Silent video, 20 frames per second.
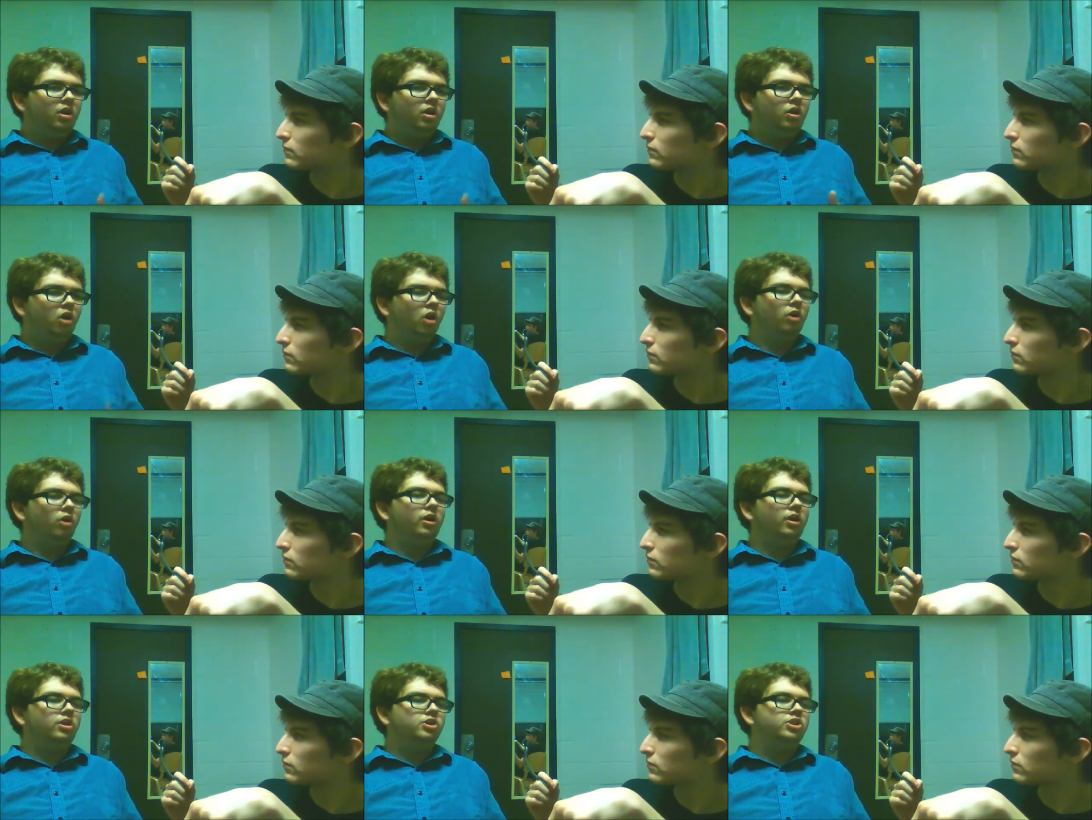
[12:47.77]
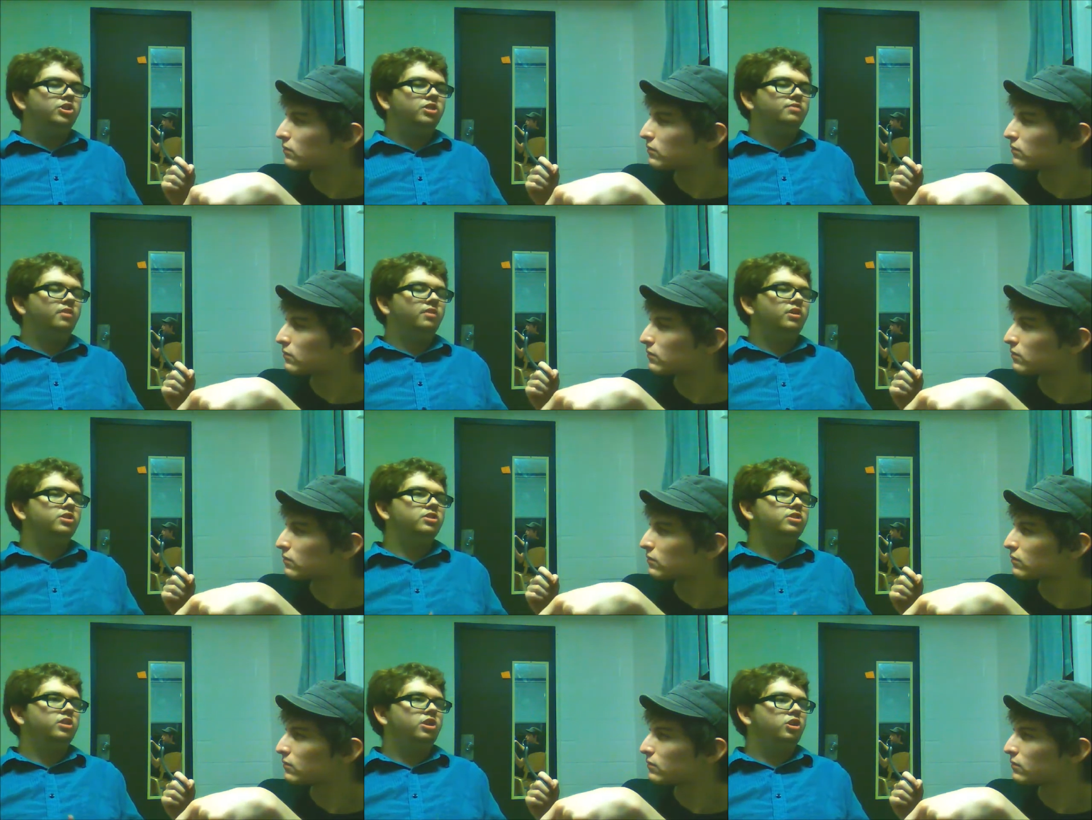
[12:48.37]
Speaker 1: guarded and she's
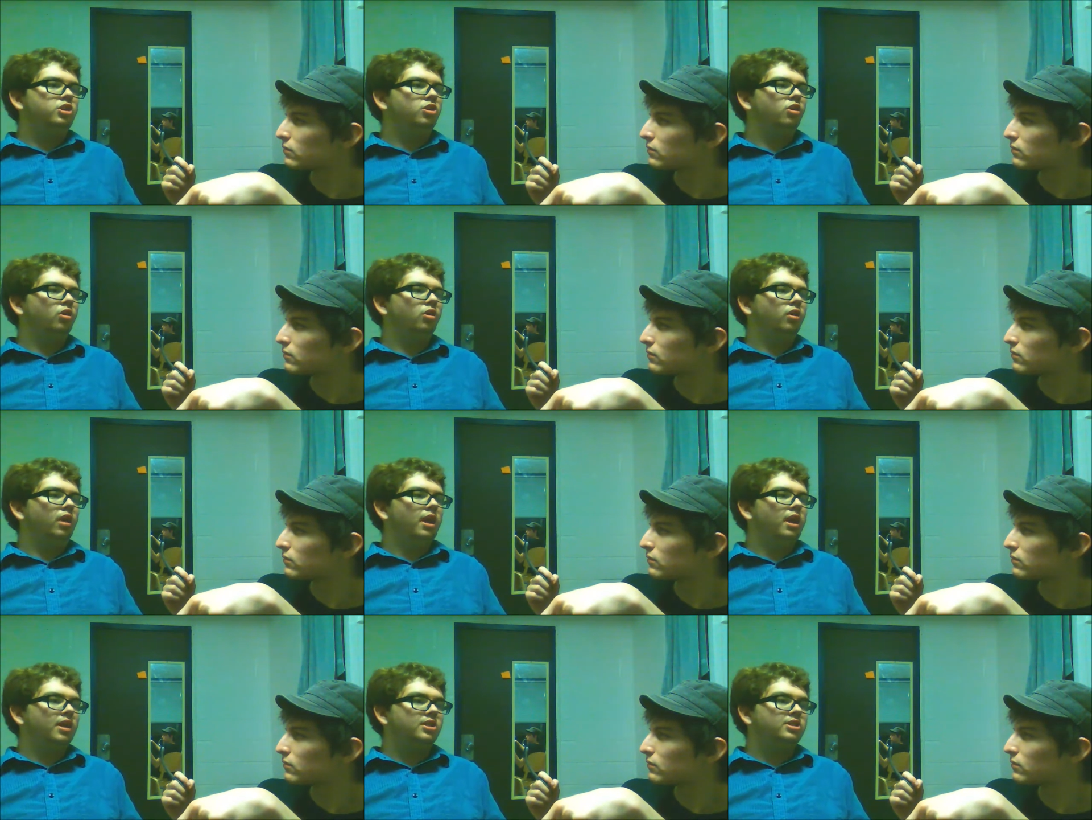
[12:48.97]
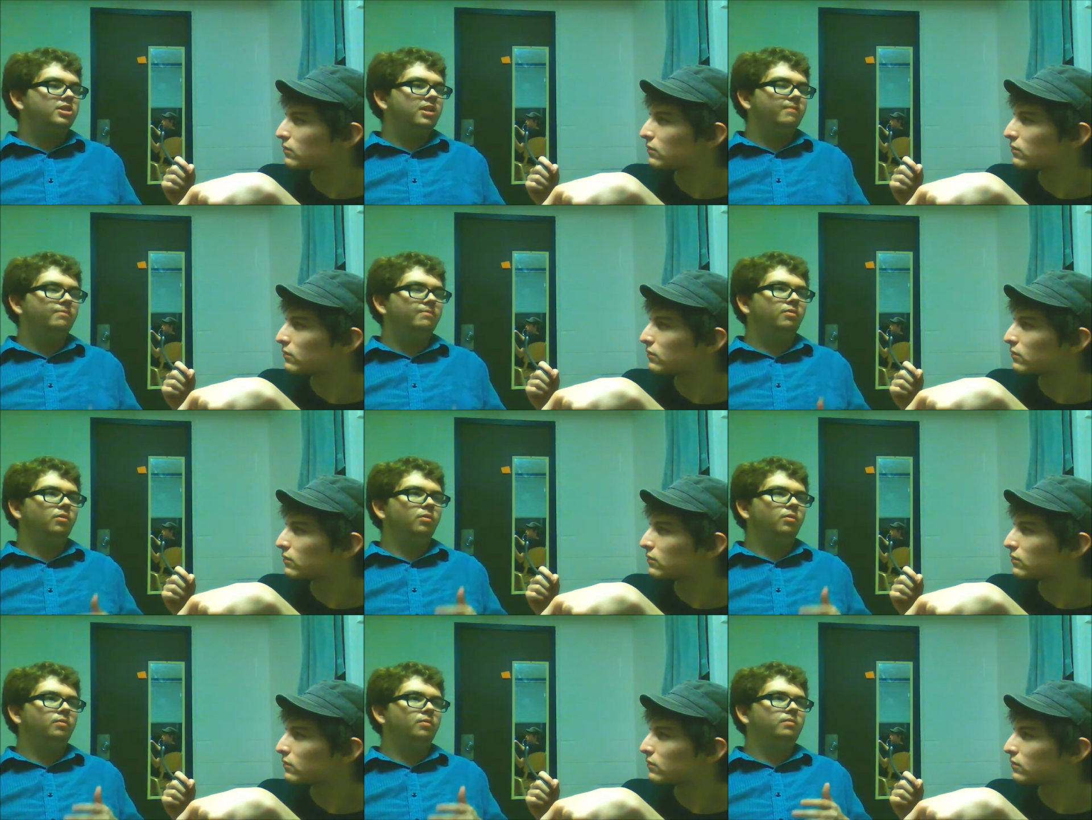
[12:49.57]
very secure, except
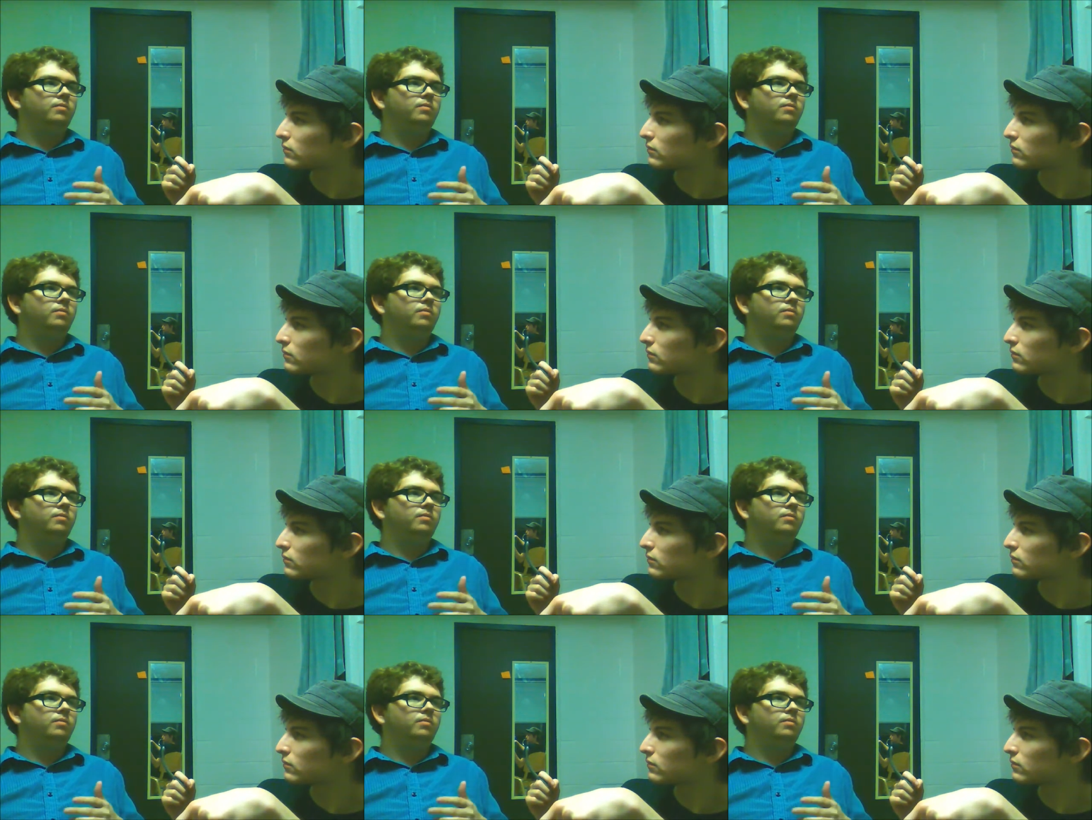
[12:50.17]
for